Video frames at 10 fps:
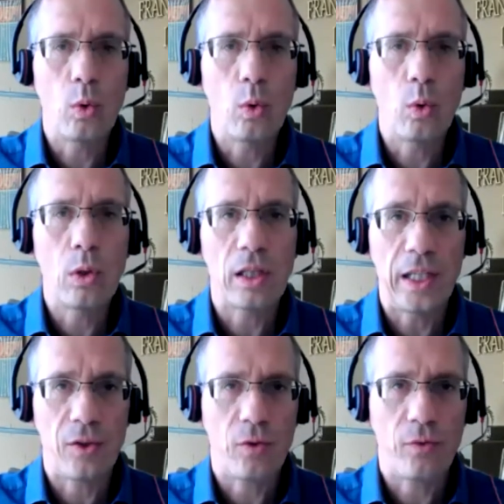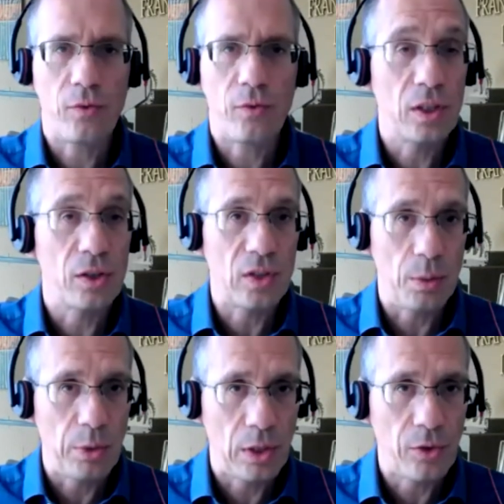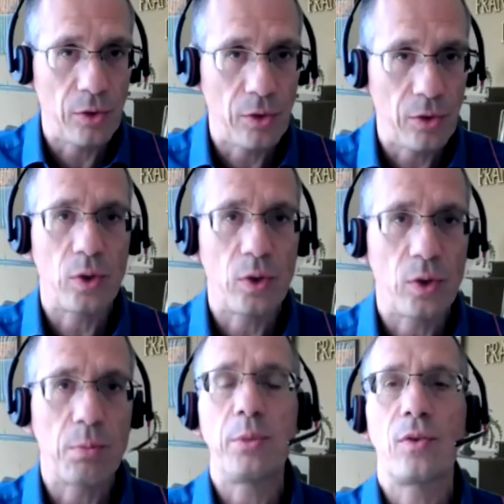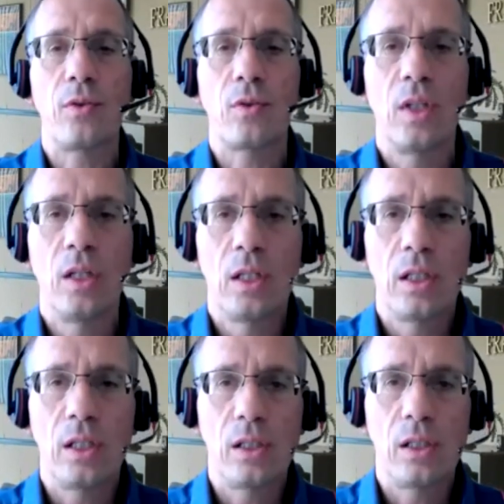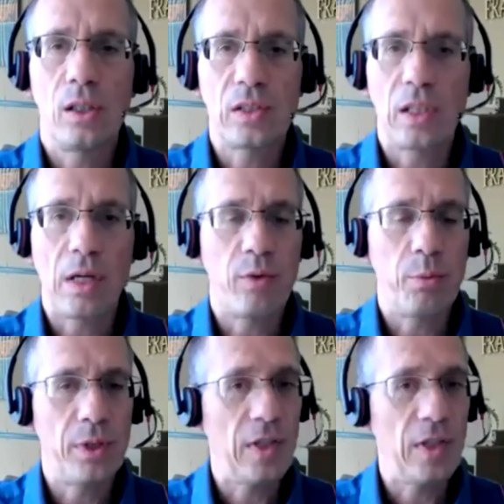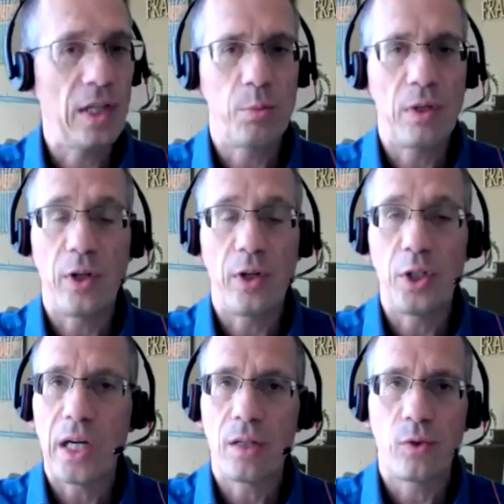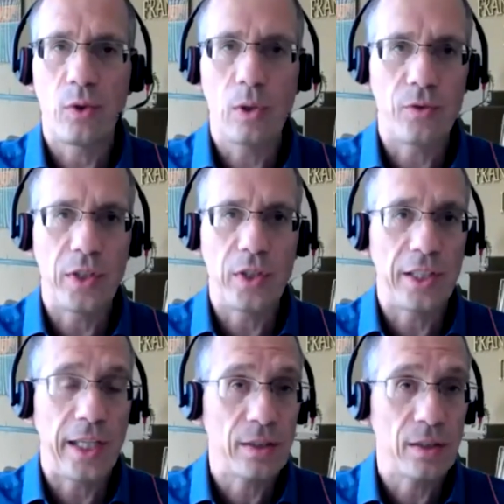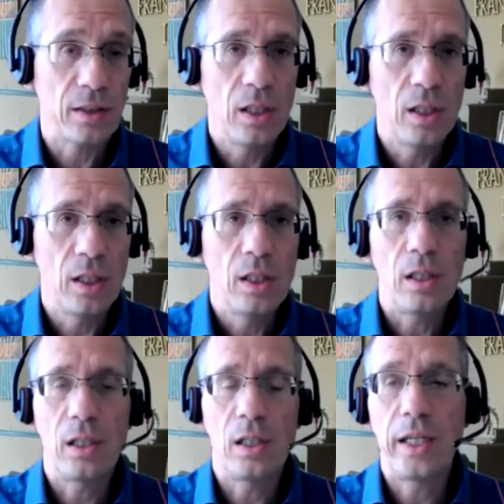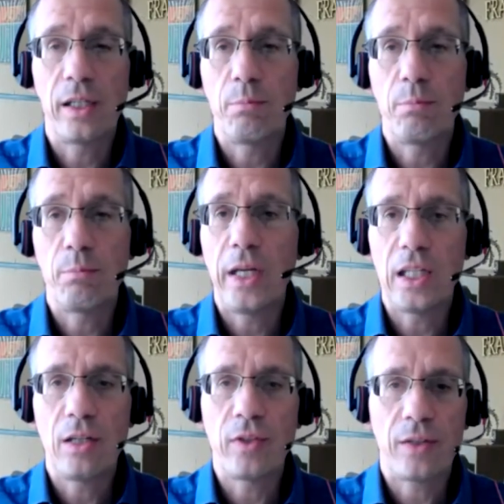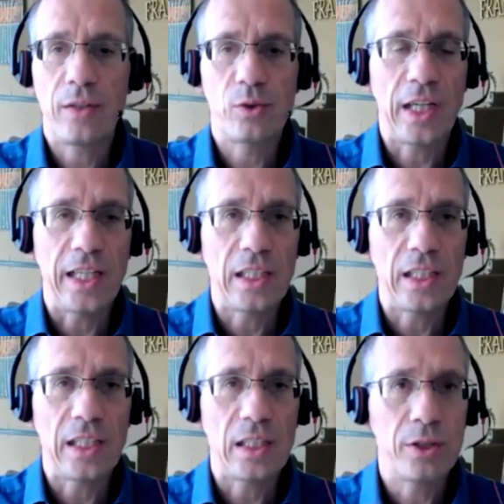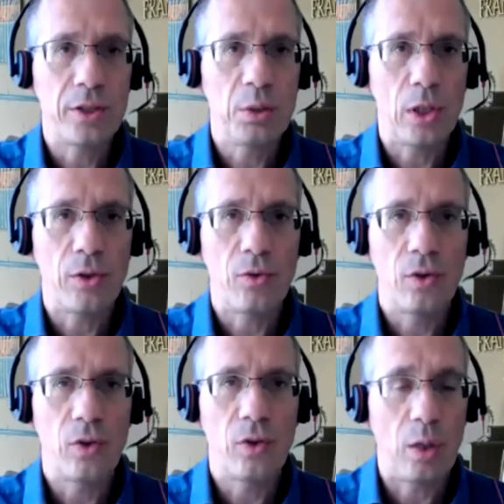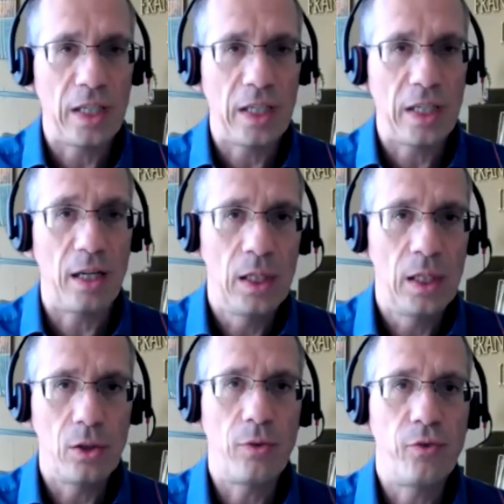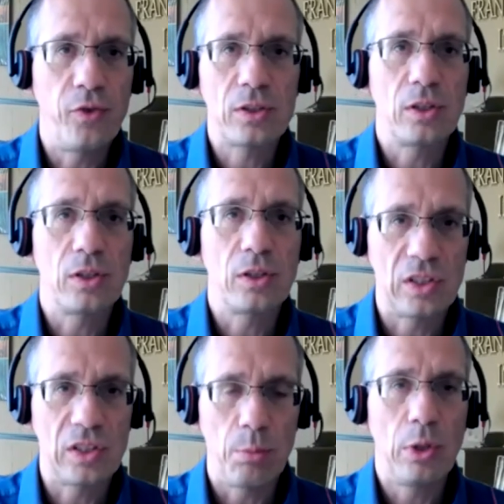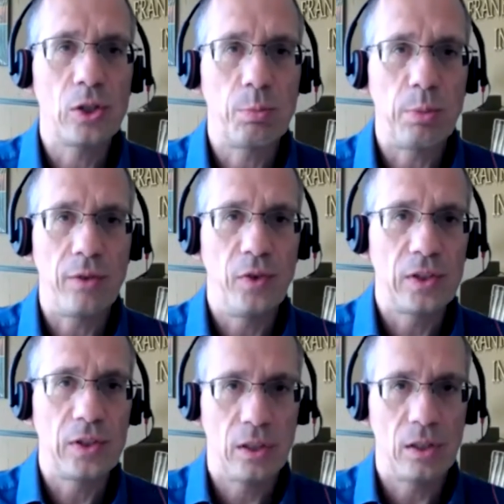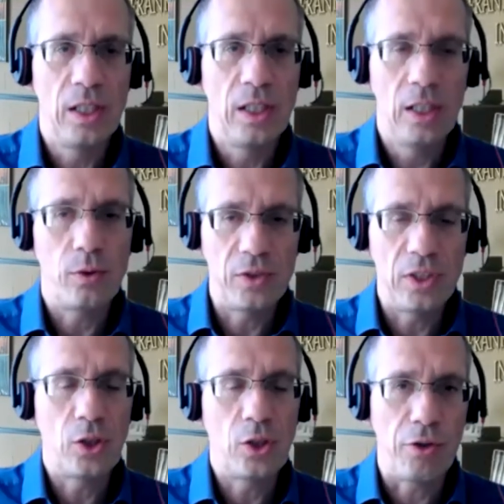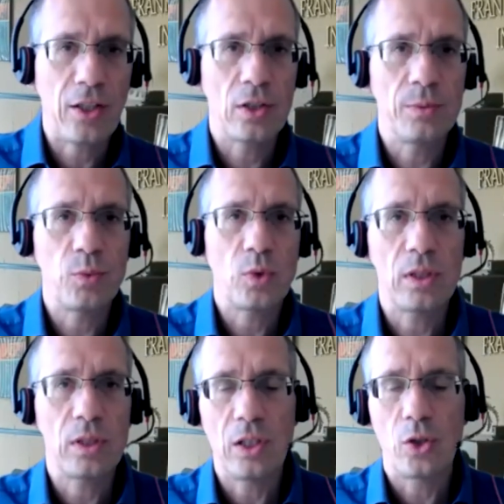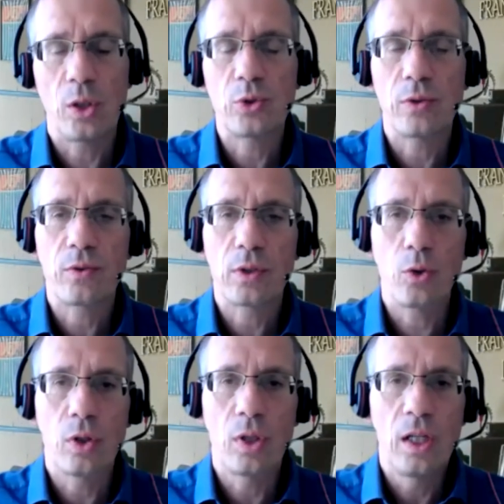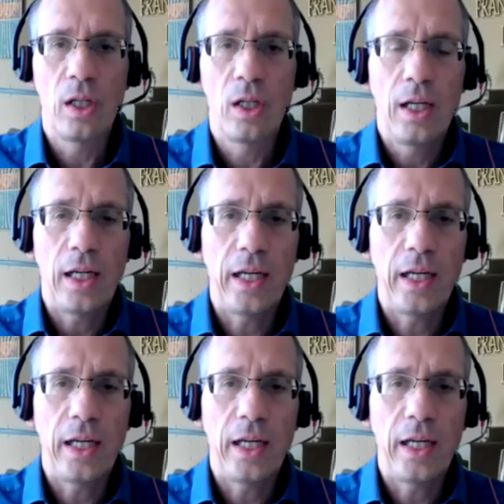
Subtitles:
a whole lot less of fiscal stimulus from governments. Some governments have to be very mindful of their debt and may even have to tighten monetary policy so that we get not a fiscal stimulus, but a fiscal sort of detraction in terms of growth.